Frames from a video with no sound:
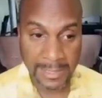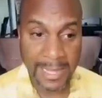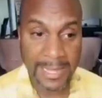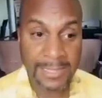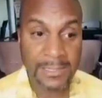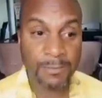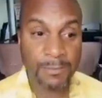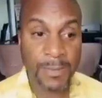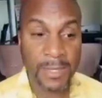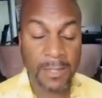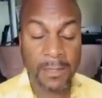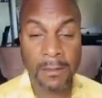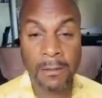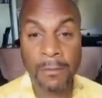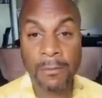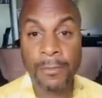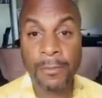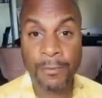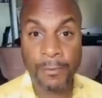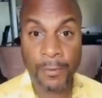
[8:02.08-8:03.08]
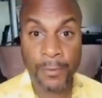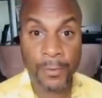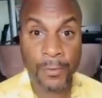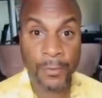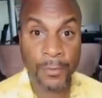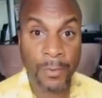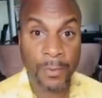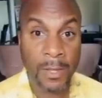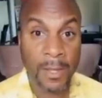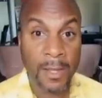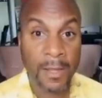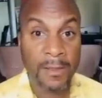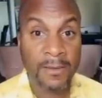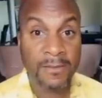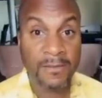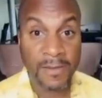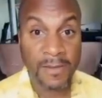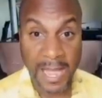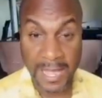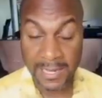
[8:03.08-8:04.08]
has been through
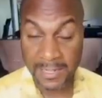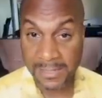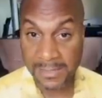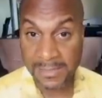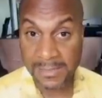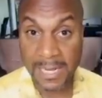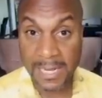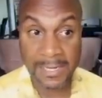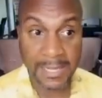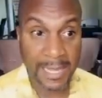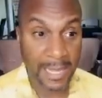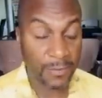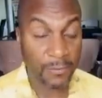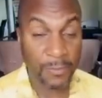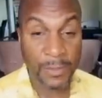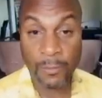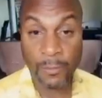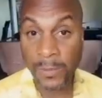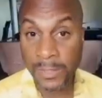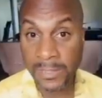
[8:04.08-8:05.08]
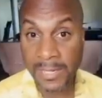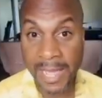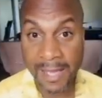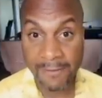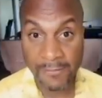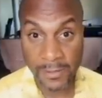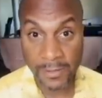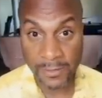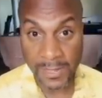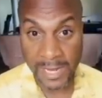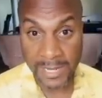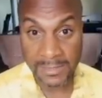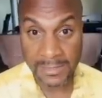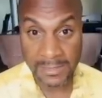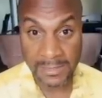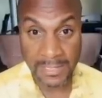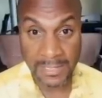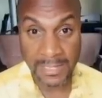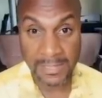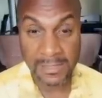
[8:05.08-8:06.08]
violence. Again, we wouldn't have a United
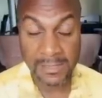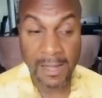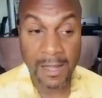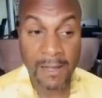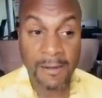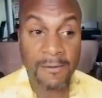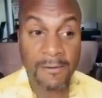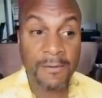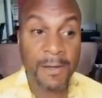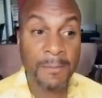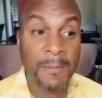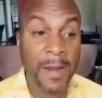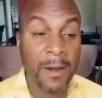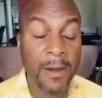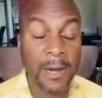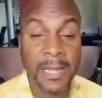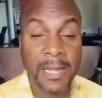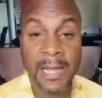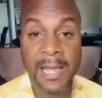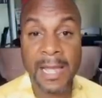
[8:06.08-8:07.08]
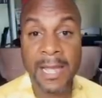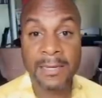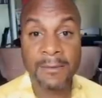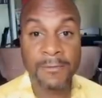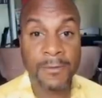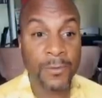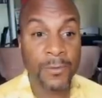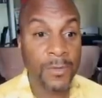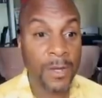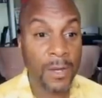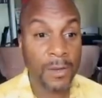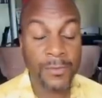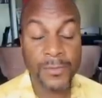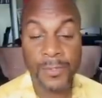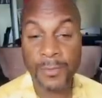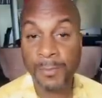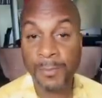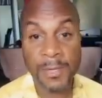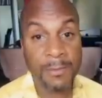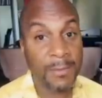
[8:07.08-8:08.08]
States of America. And if you go
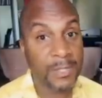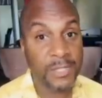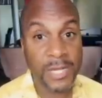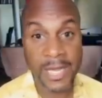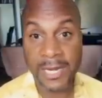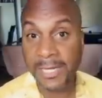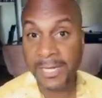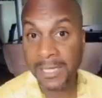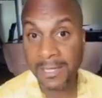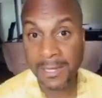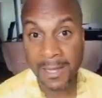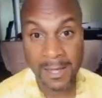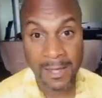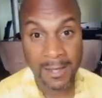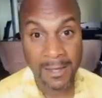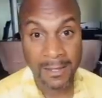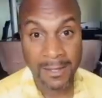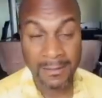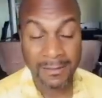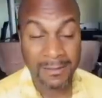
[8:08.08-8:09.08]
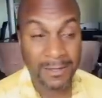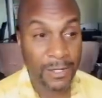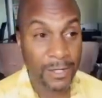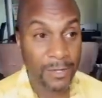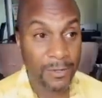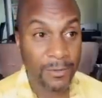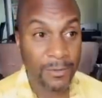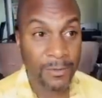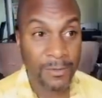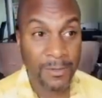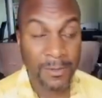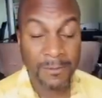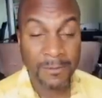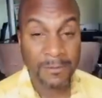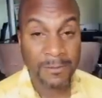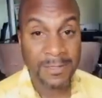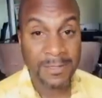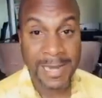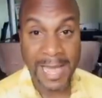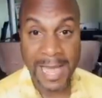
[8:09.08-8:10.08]
to pretty much any, you know,
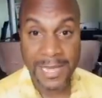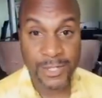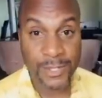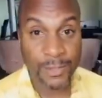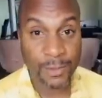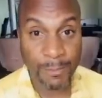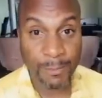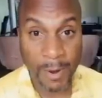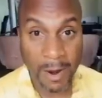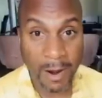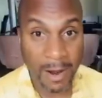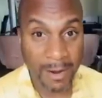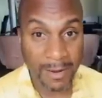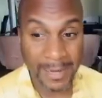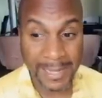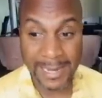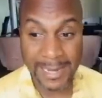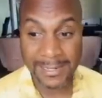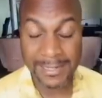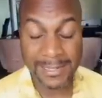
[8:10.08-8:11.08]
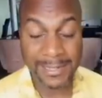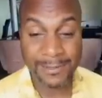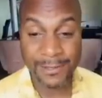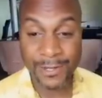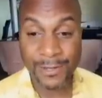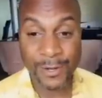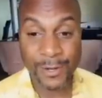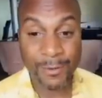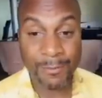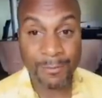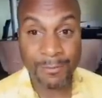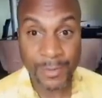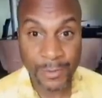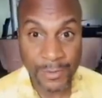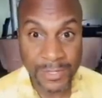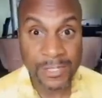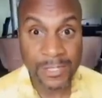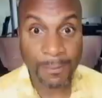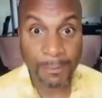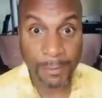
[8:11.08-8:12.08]
national park, any, you know,
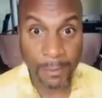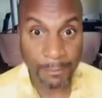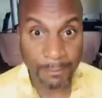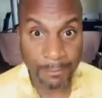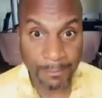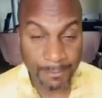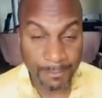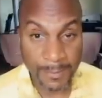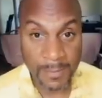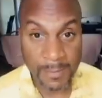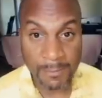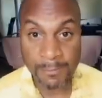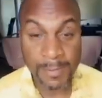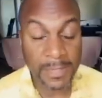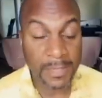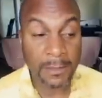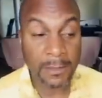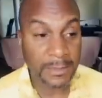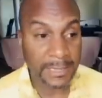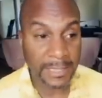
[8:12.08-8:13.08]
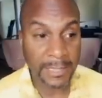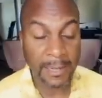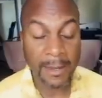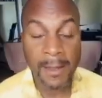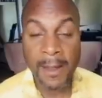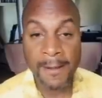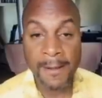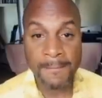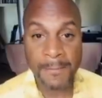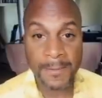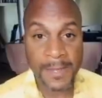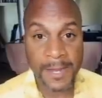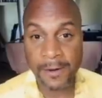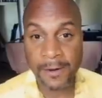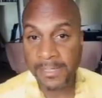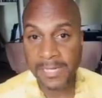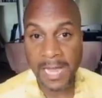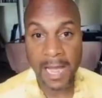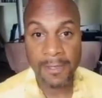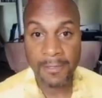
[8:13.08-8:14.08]
municipal building,
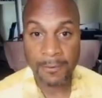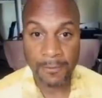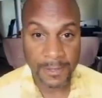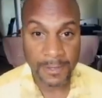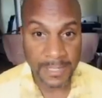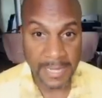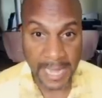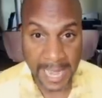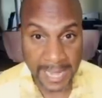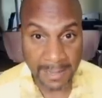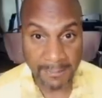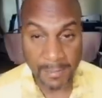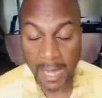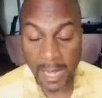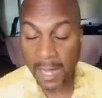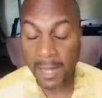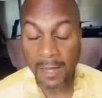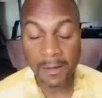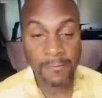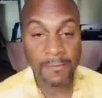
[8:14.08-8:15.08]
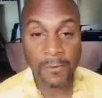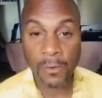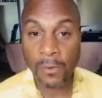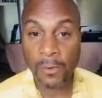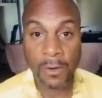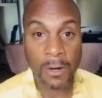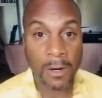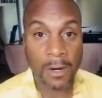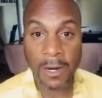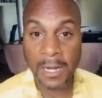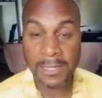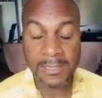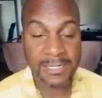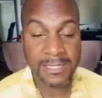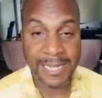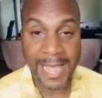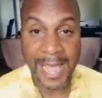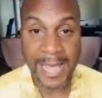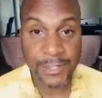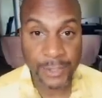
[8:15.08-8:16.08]
there's either the name of or a
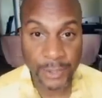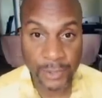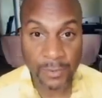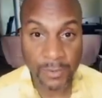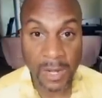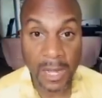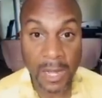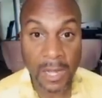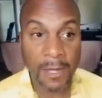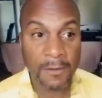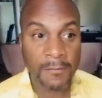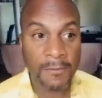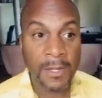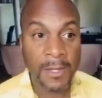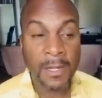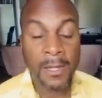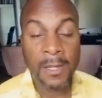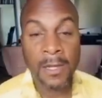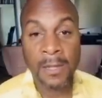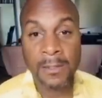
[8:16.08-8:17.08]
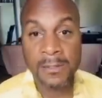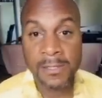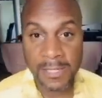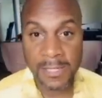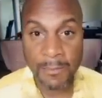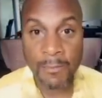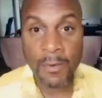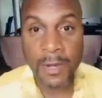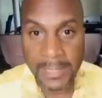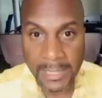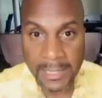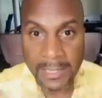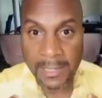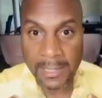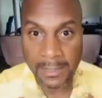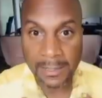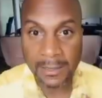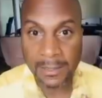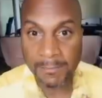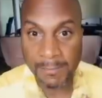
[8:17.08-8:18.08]
statue of someone in
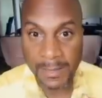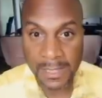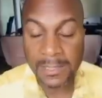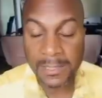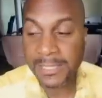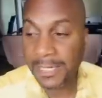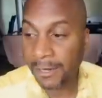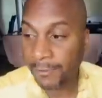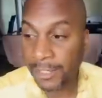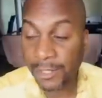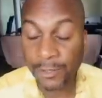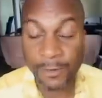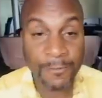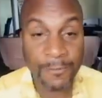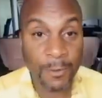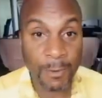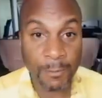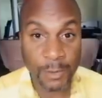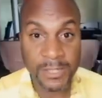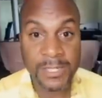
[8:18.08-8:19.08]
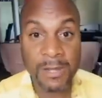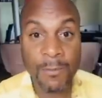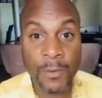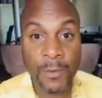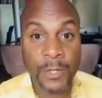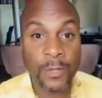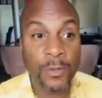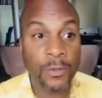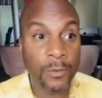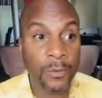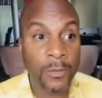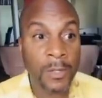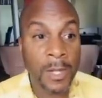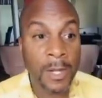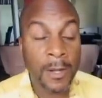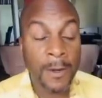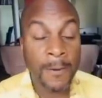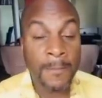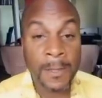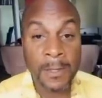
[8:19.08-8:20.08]
a military uniform or someone who
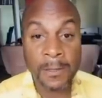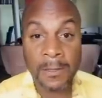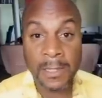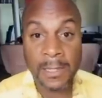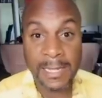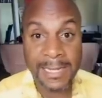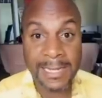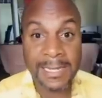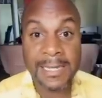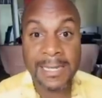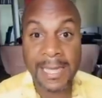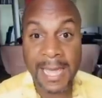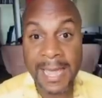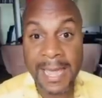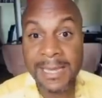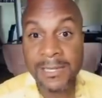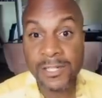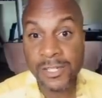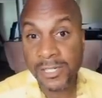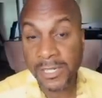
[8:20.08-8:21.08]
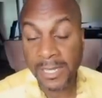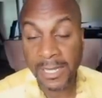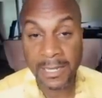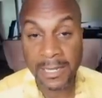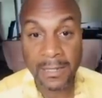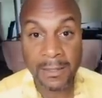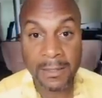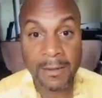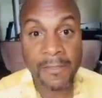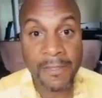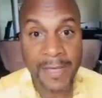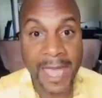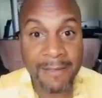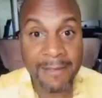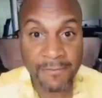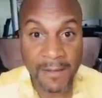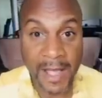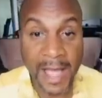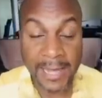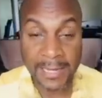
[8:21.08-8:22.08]
engaged in that
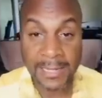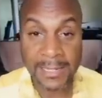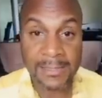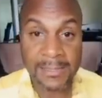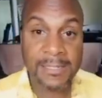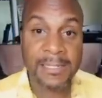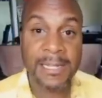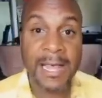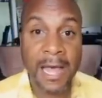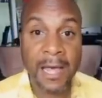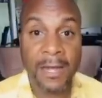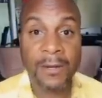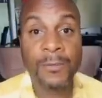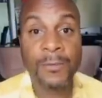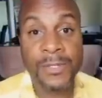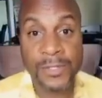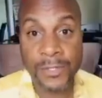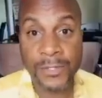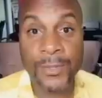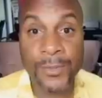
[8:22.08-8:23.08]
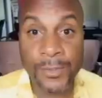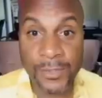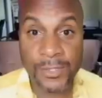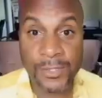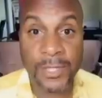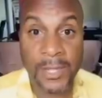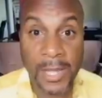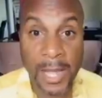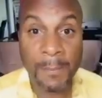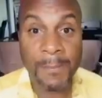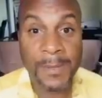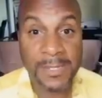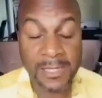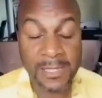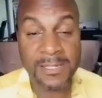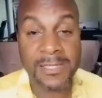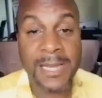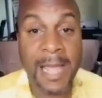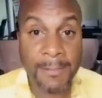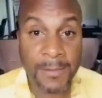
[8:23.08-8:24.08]
violence that was used to help us
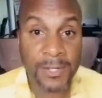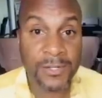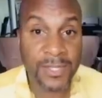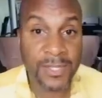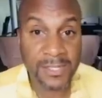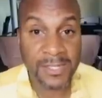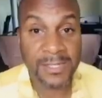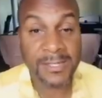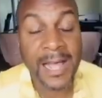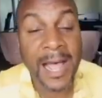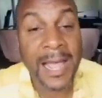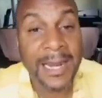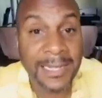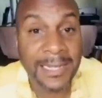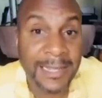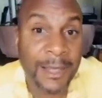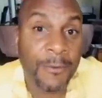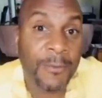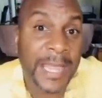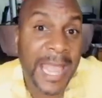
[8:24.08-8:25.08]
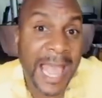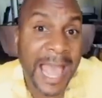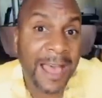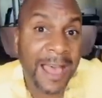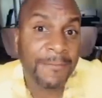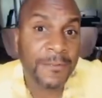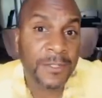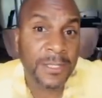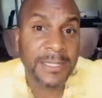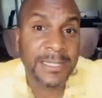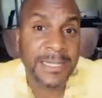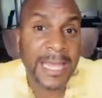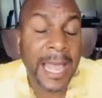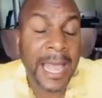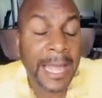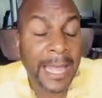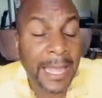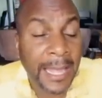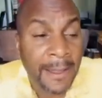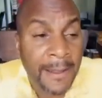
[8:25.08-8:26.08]
establish the society that we have
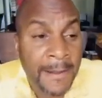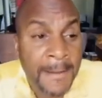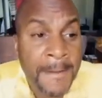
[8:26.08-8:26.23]
today.